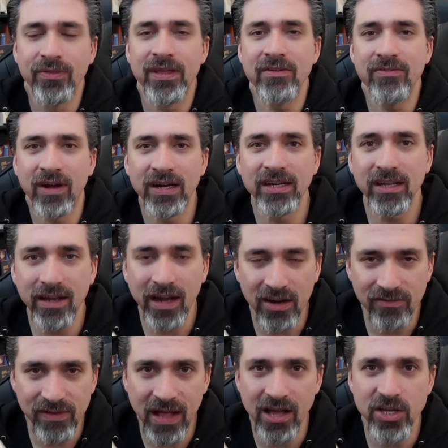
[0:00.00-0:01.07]
they find a lot
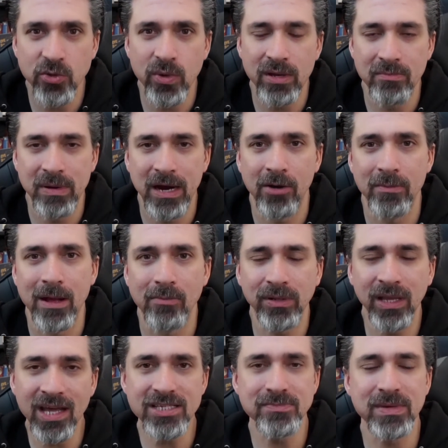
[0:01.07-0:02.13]
of value in Paramount
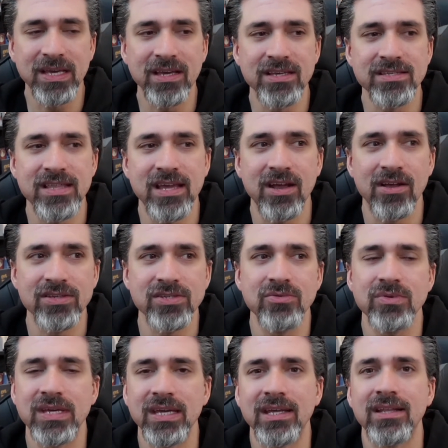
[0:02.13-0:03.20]
Plus because they also
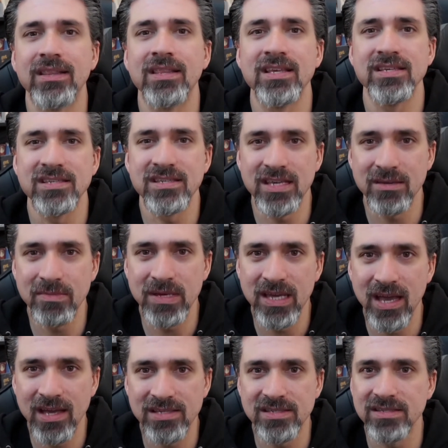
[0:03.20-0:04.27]
get the
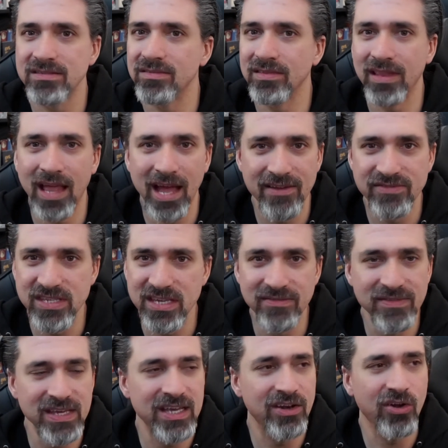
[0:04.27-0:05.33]
CBS live
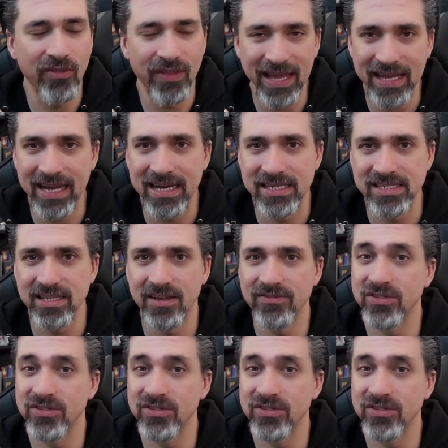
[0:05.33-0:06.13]
TV and all that kind of stuff.